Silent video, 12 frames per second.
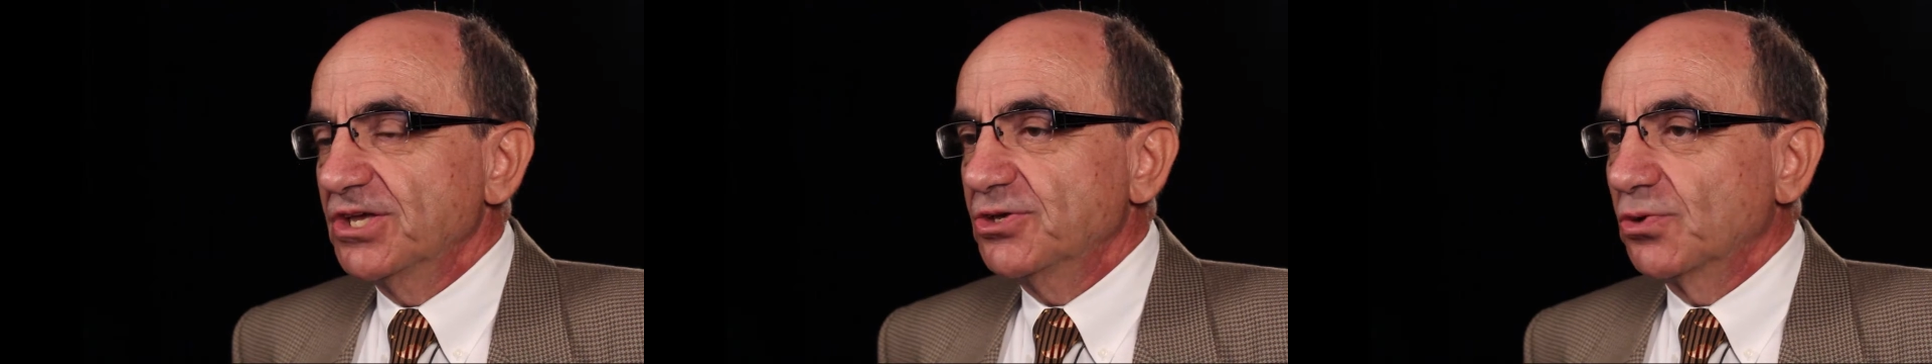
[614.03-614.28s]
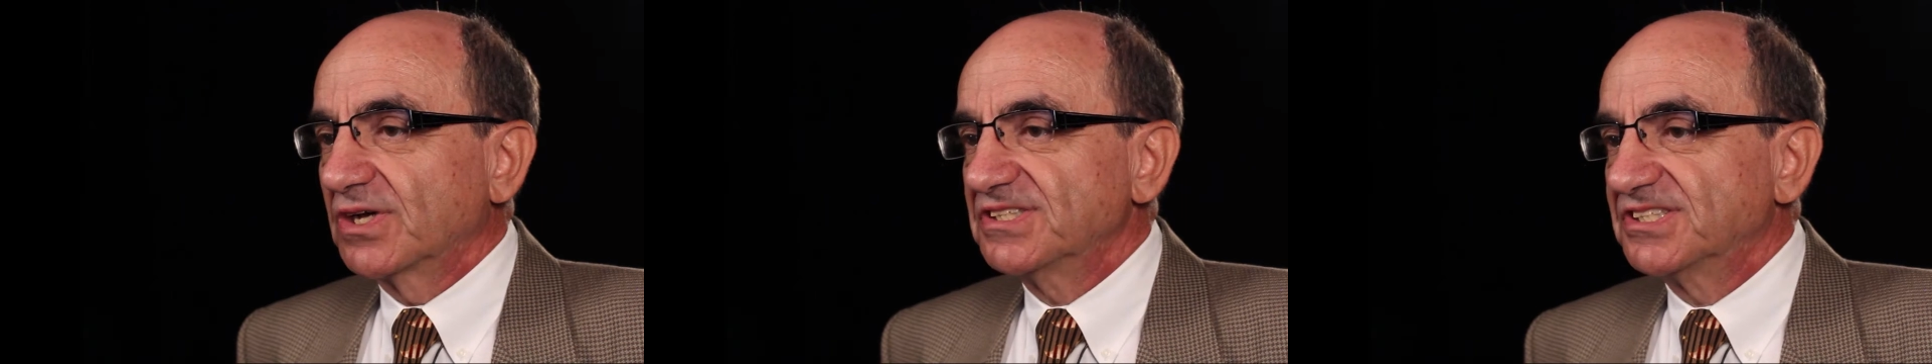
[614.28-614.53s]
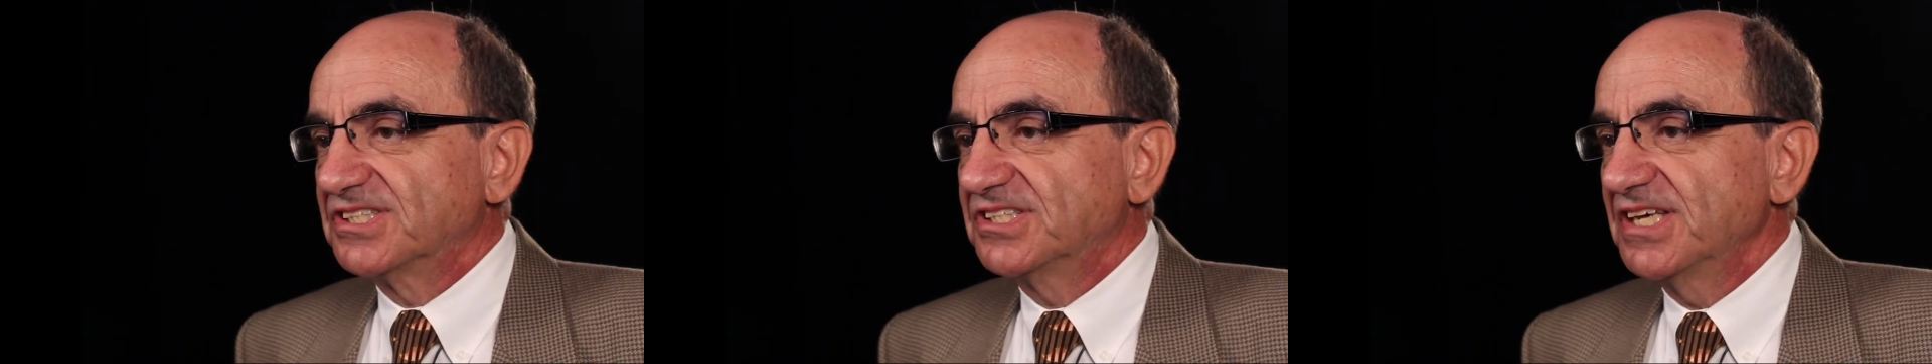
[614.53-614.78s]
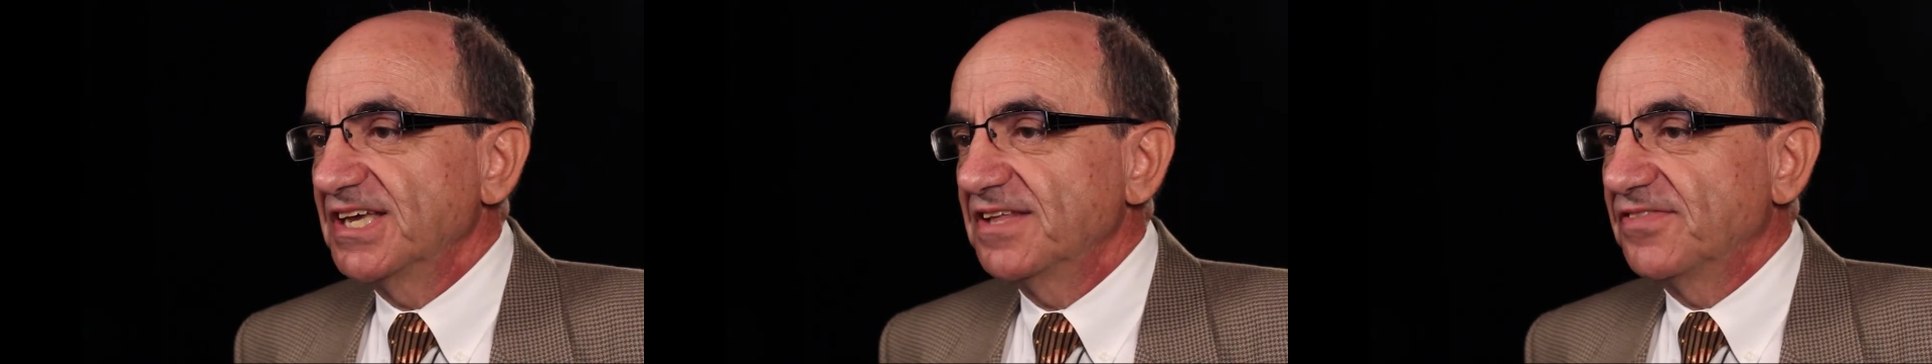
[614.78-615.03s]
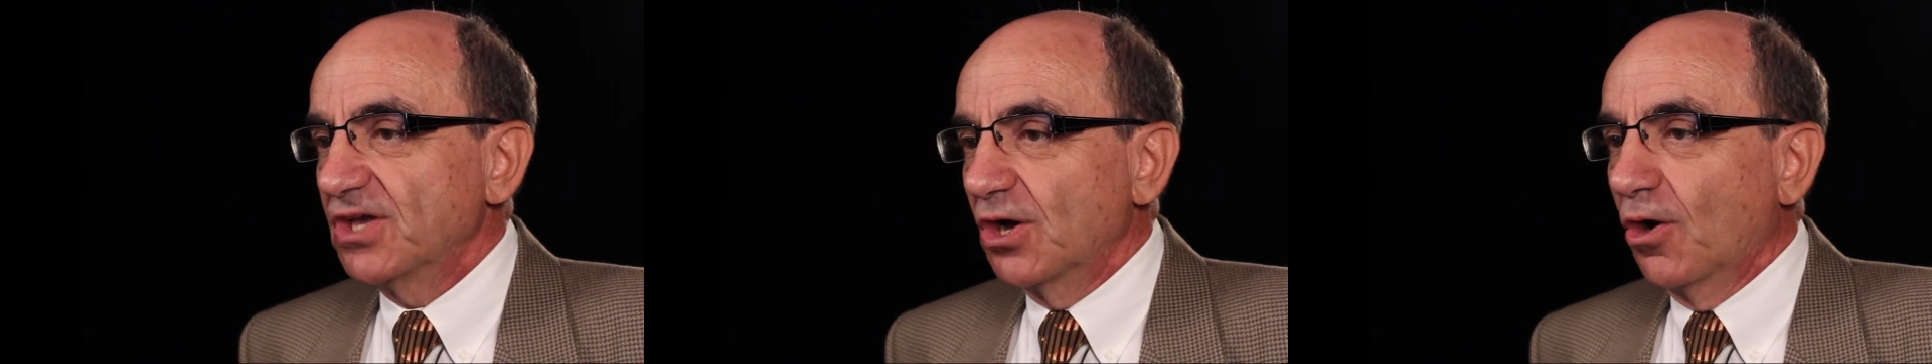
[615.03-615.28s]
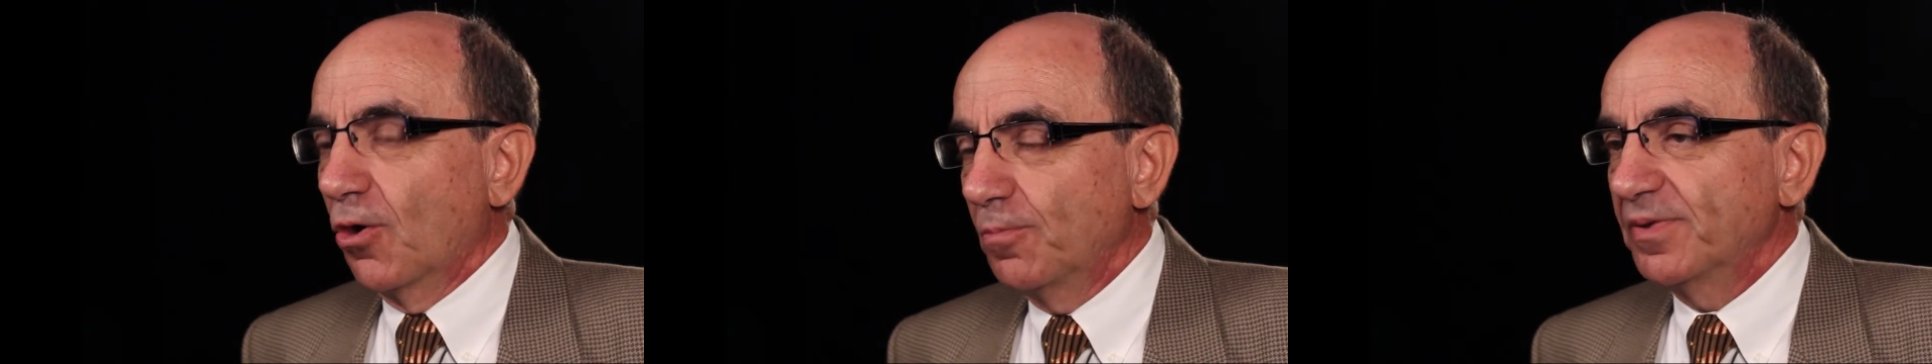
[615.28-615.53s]
you can see the
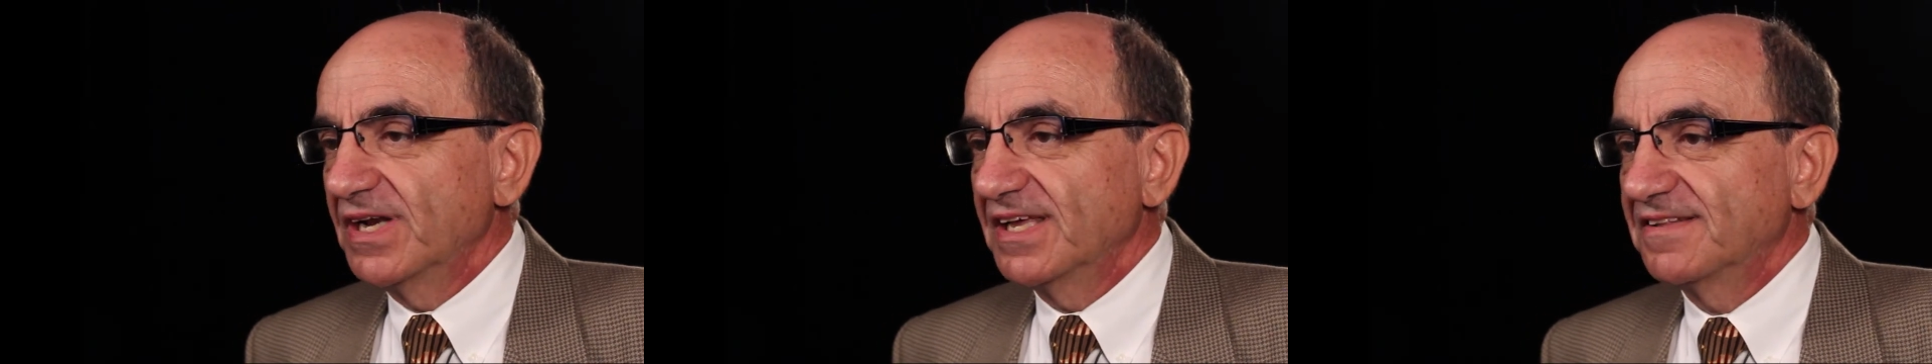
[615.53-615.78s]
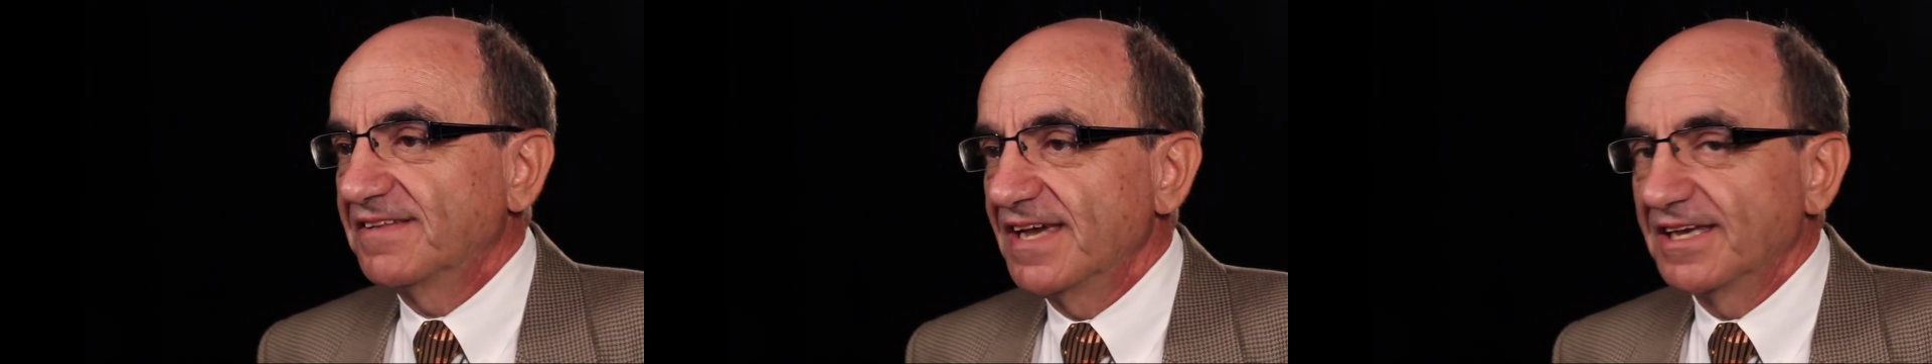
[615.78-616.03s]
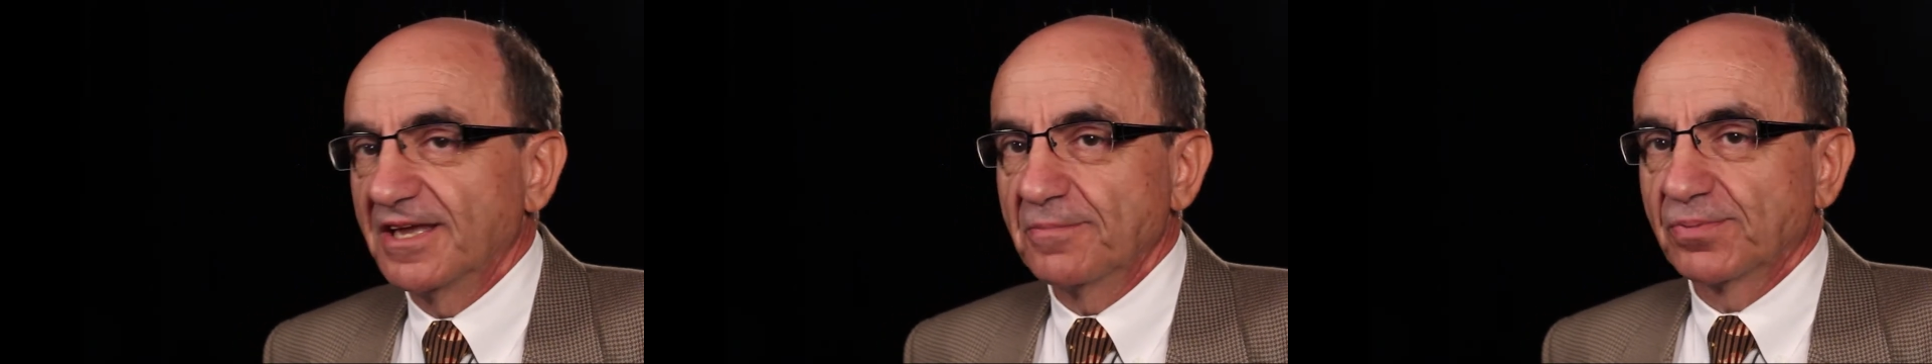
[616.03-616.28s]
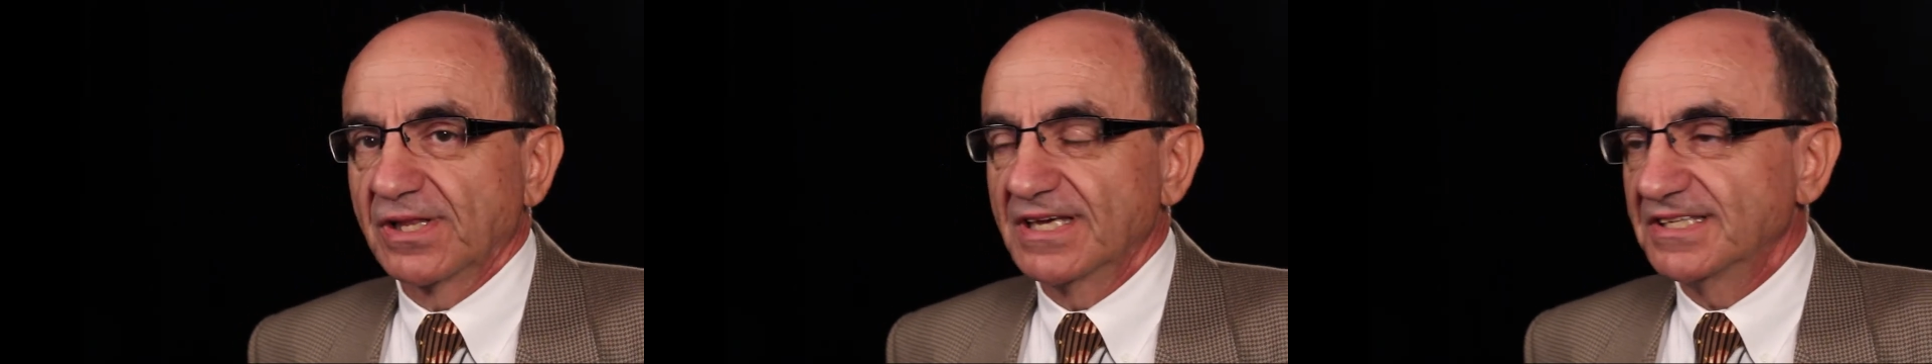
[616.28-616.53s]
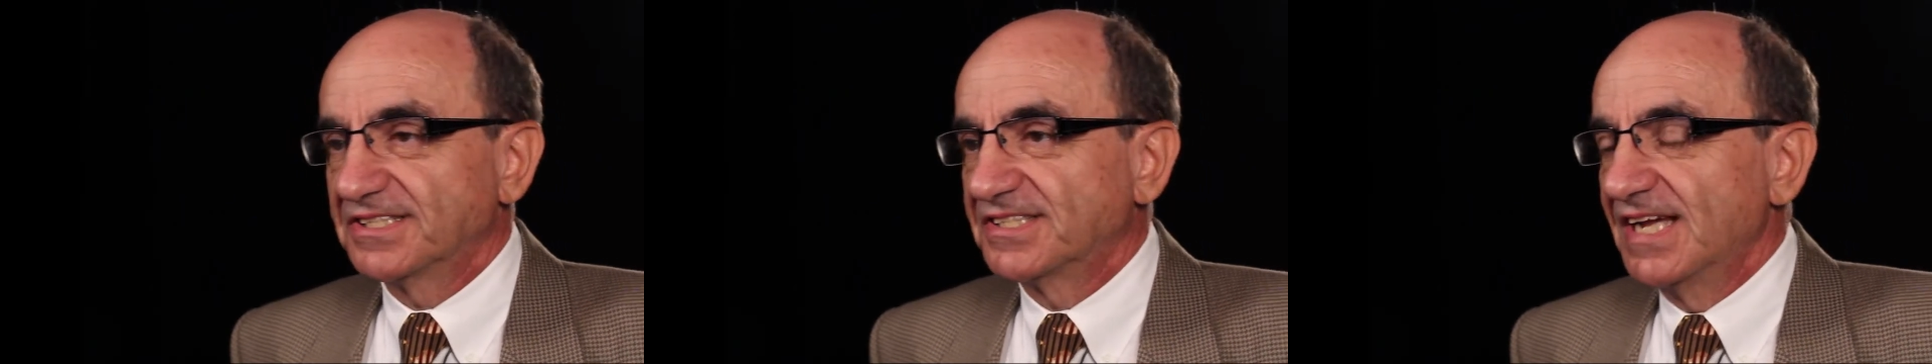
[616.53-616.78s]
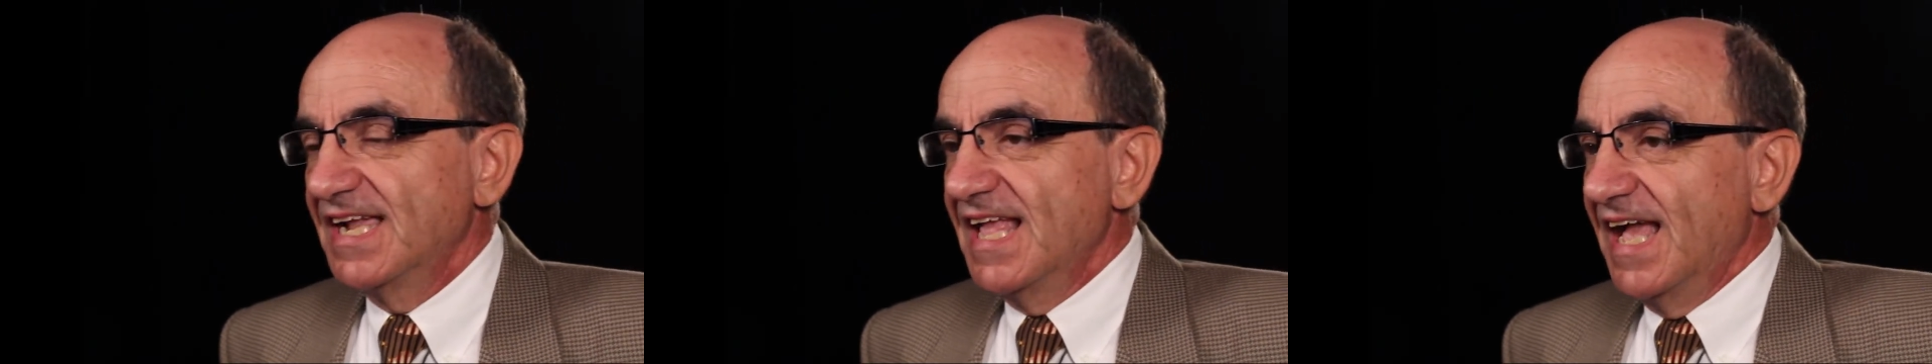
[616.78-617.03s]
opening taking place,